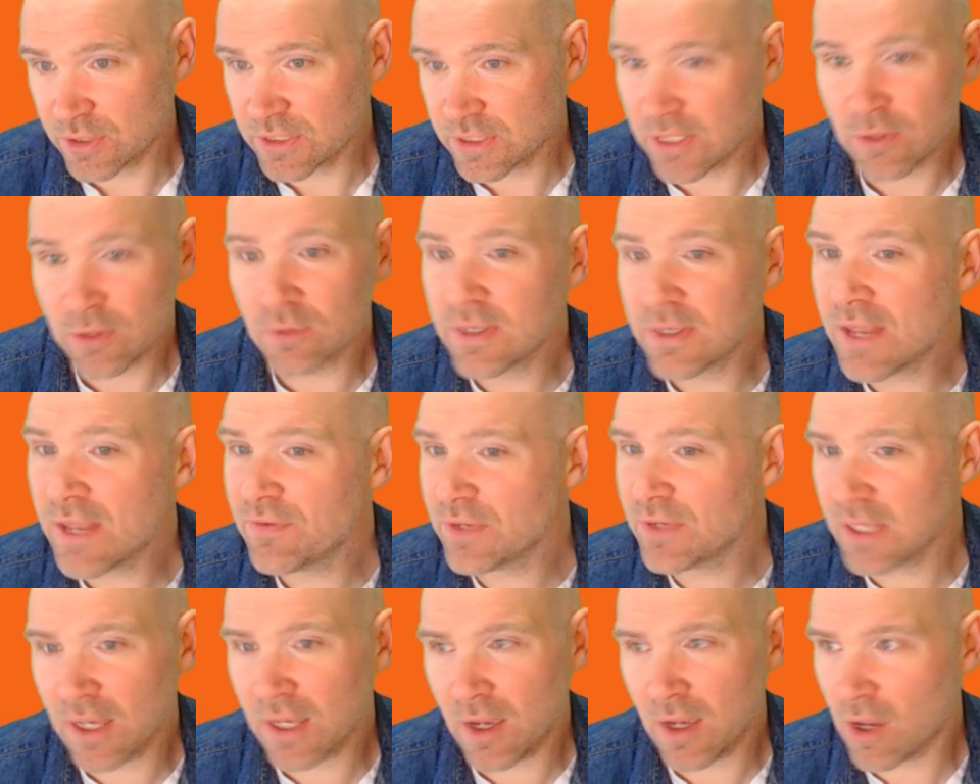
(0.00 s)
Now, you'll never
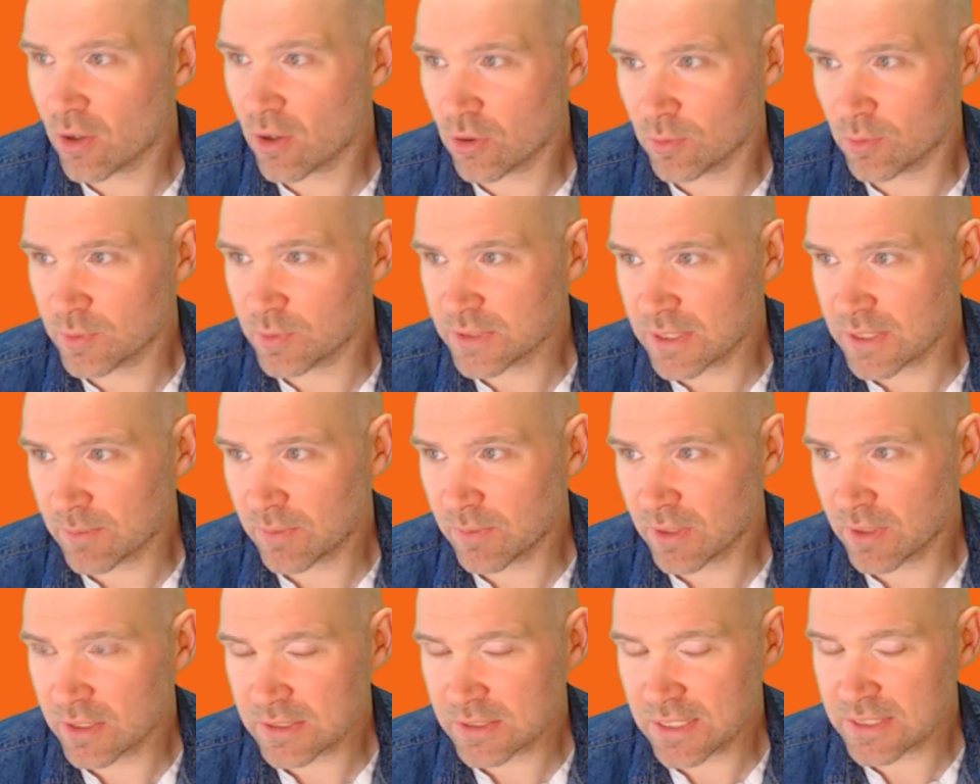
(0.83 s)
get 100%
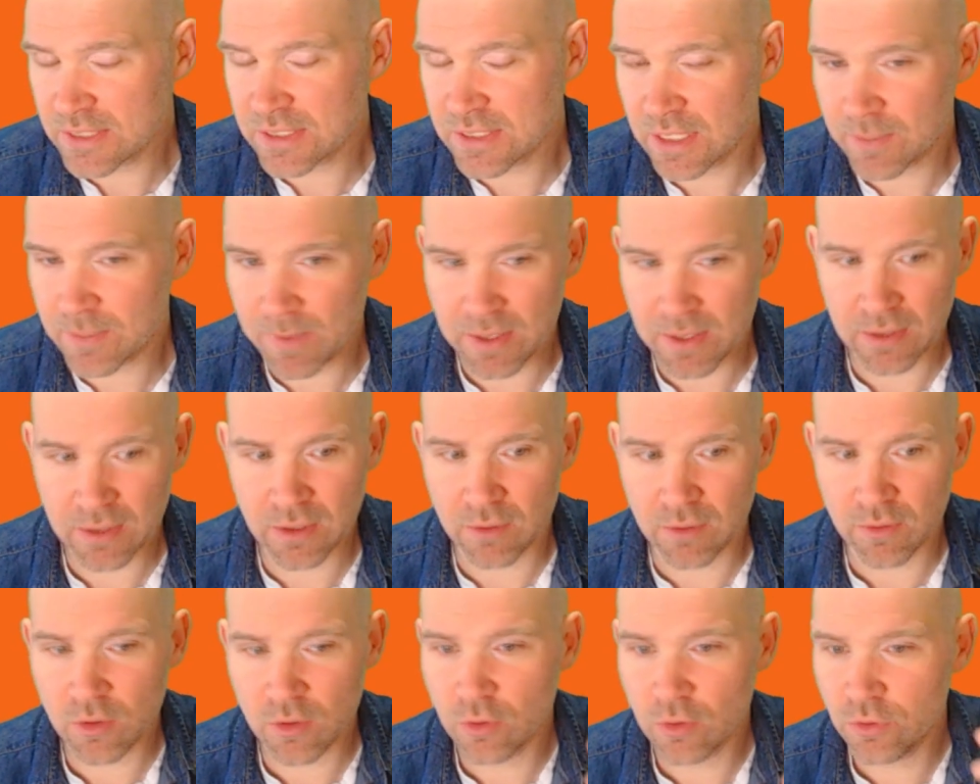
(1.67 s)
because let's think about it. You
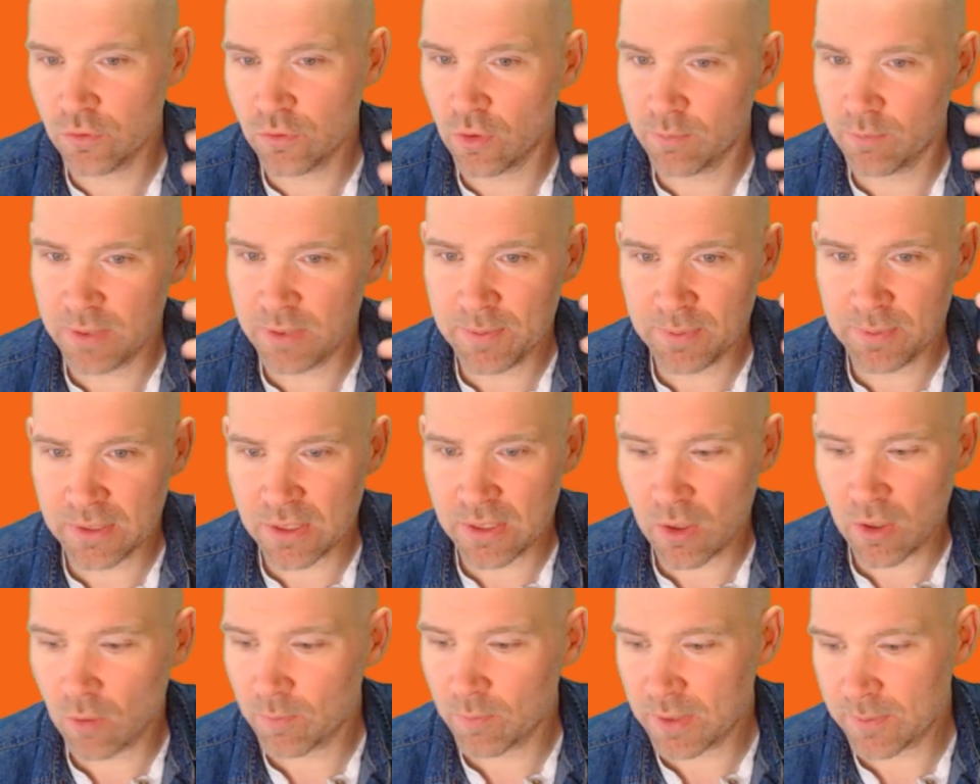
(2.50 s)
know, you, have got people in
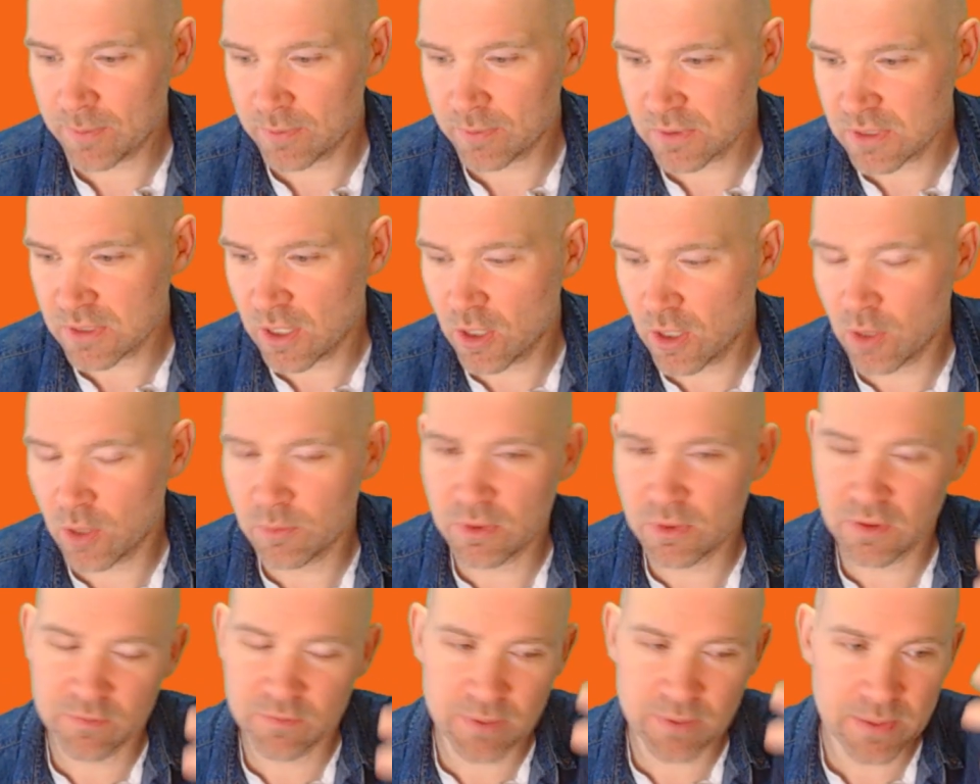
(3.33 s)
old people's home,
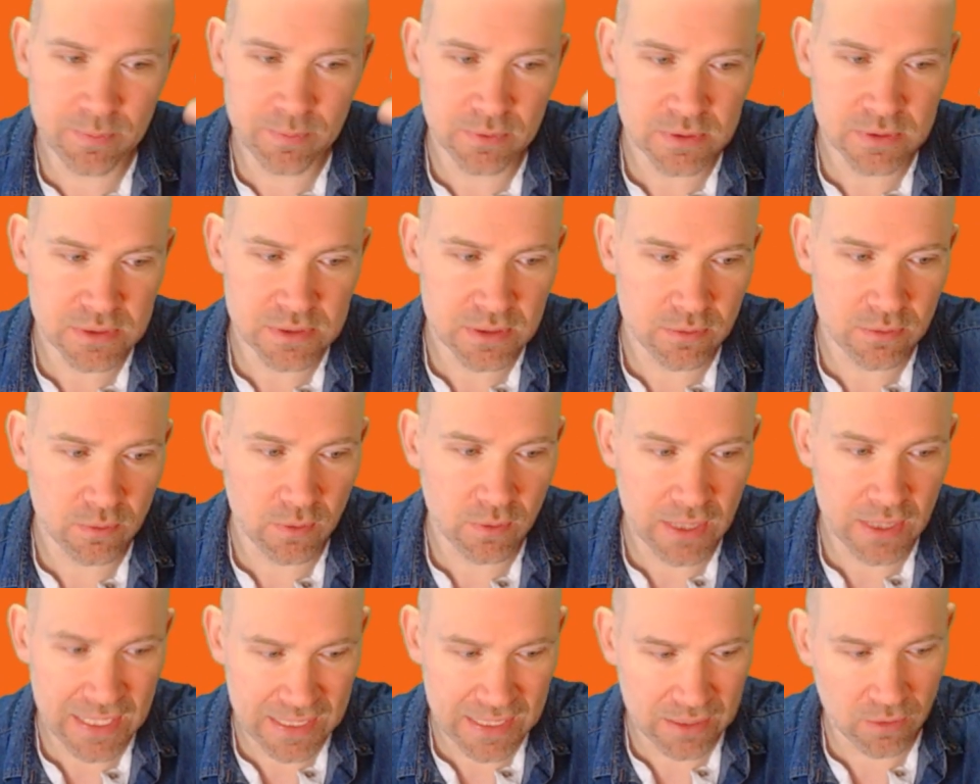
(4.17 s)
you'll have people that
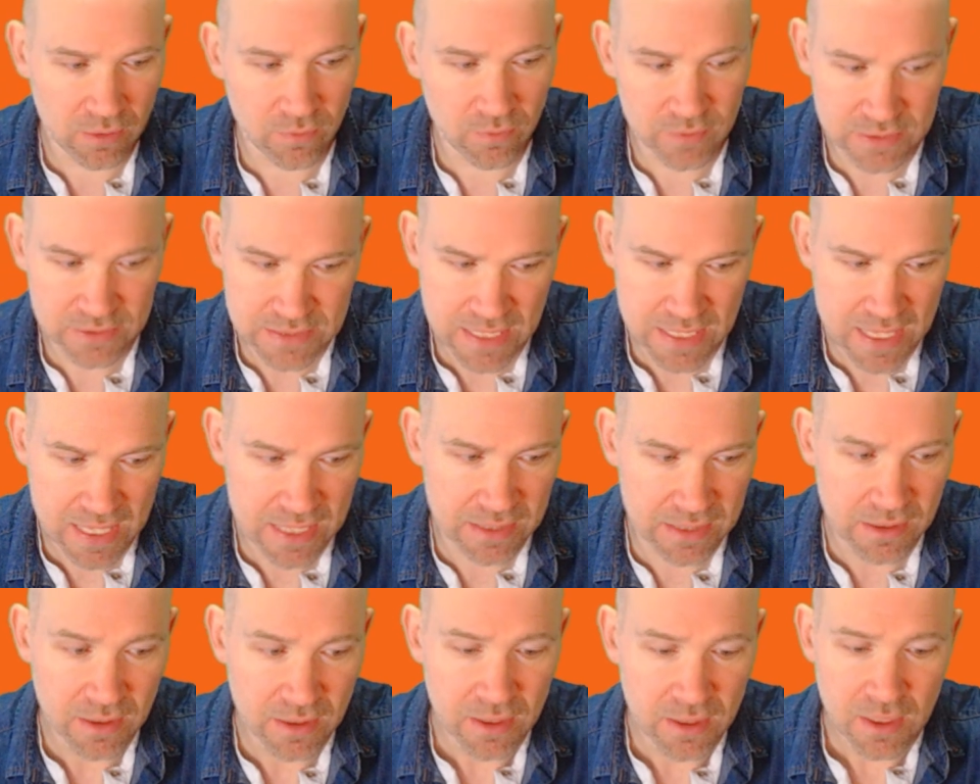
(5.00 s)
were ill on the day,